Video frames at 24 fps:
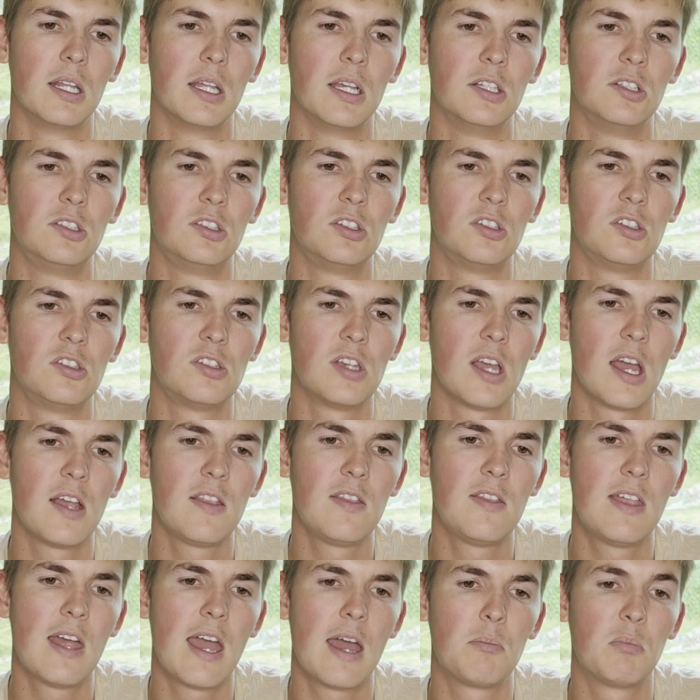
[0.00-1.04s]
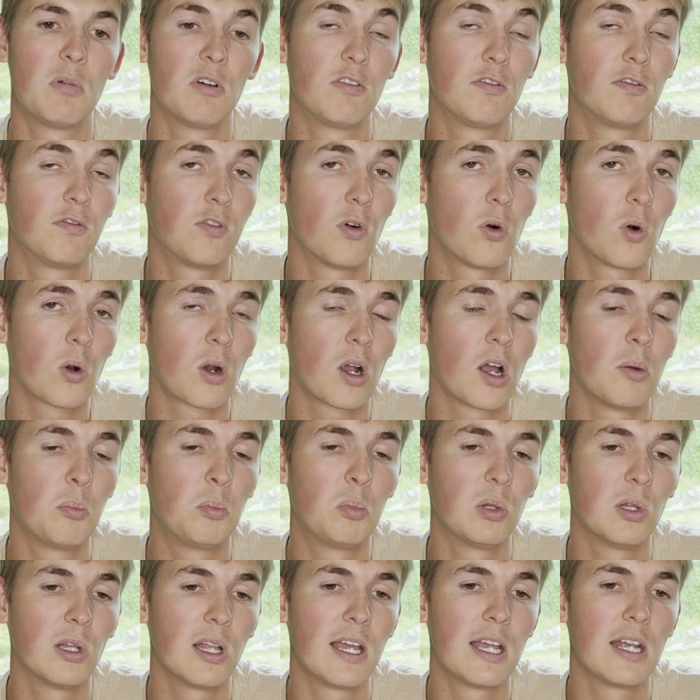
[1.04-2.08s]
it's said that before a
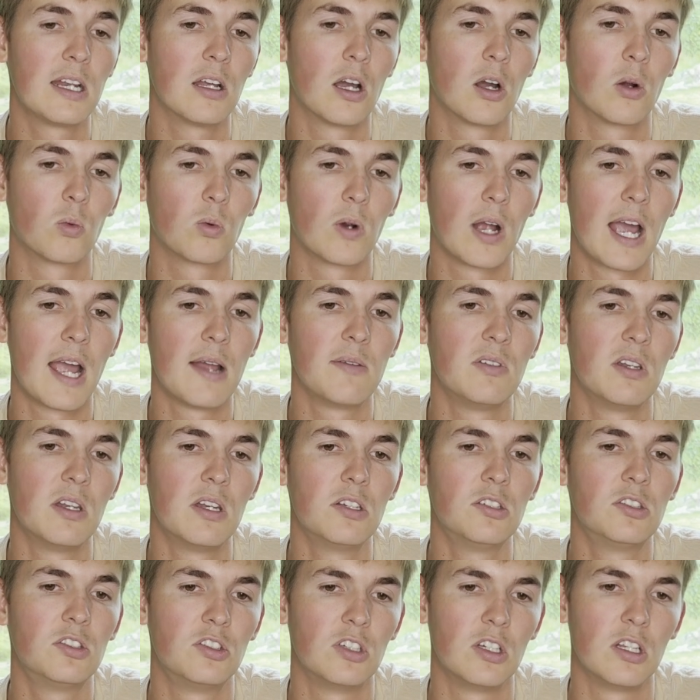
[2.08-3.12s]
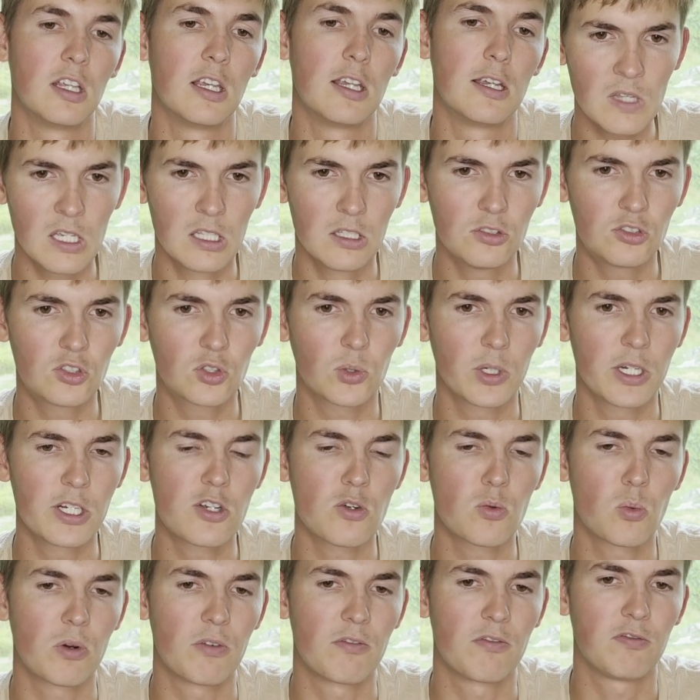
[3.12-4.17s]
plague arrived in a city, this
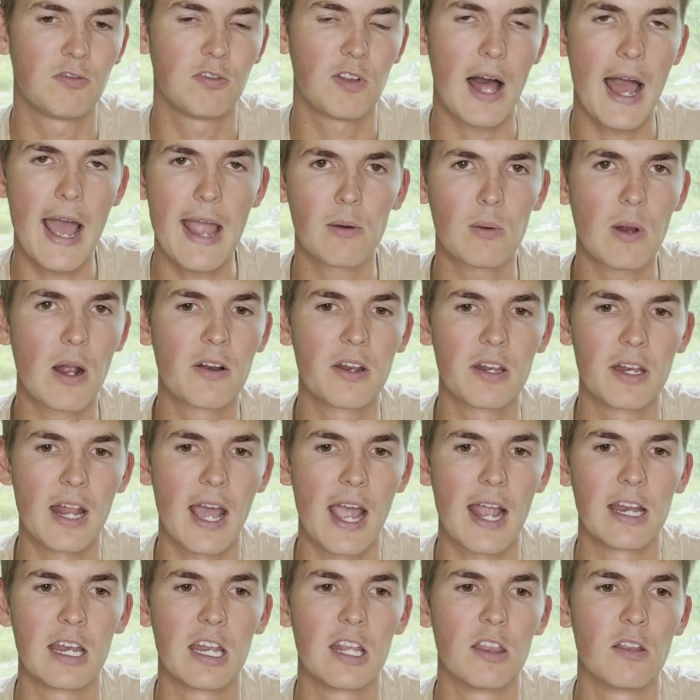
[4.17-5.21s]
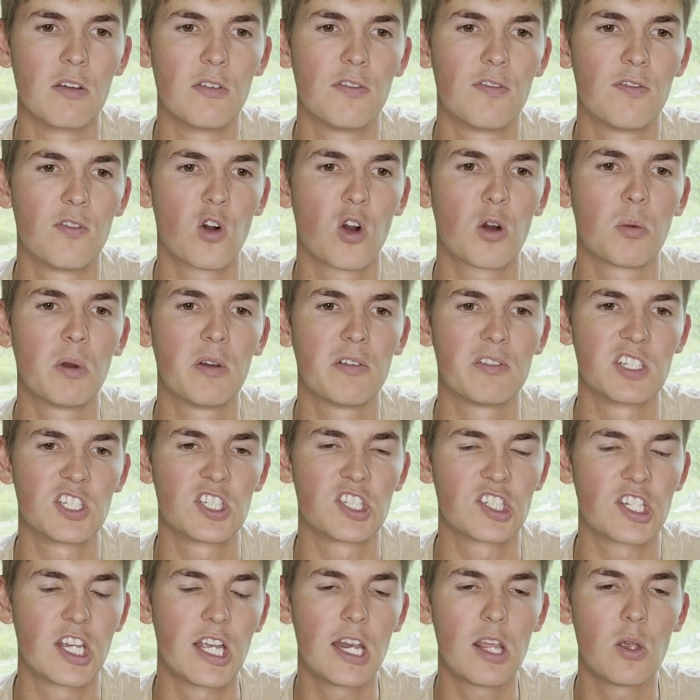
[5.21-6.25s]
creature would fly around at night in the form of a
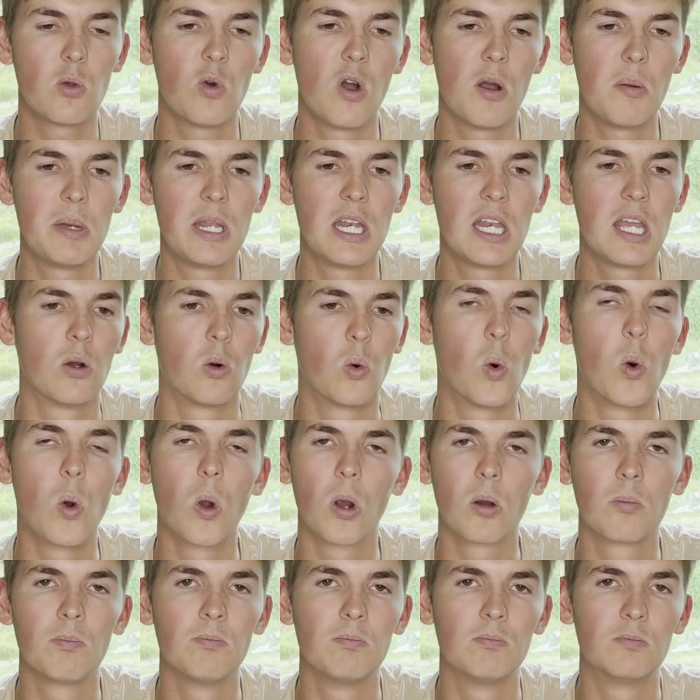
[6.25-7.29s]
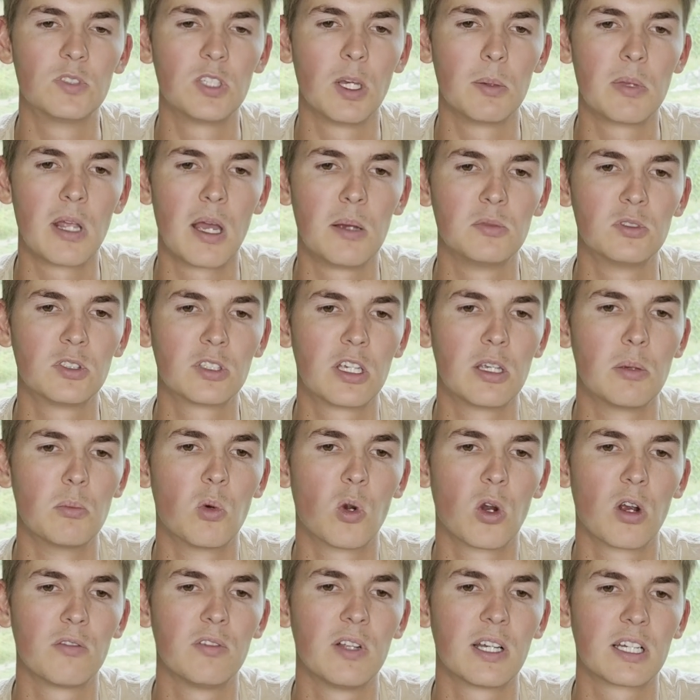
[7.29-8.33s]
skinny woman, or sometimes looking
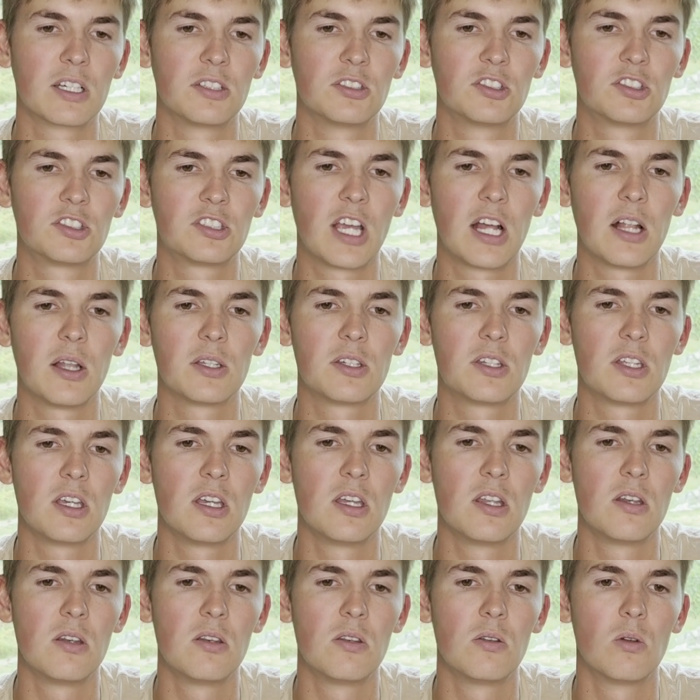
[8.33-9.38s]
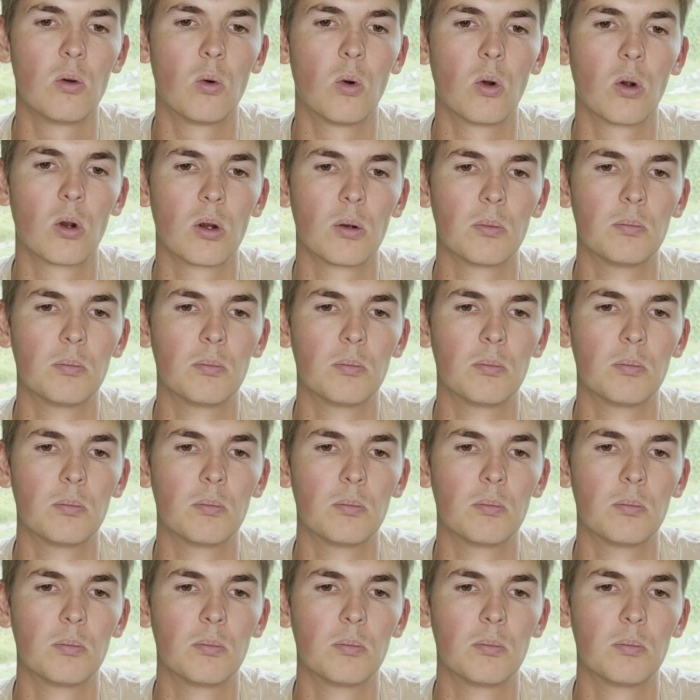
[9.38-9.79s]
more of like a skeleton or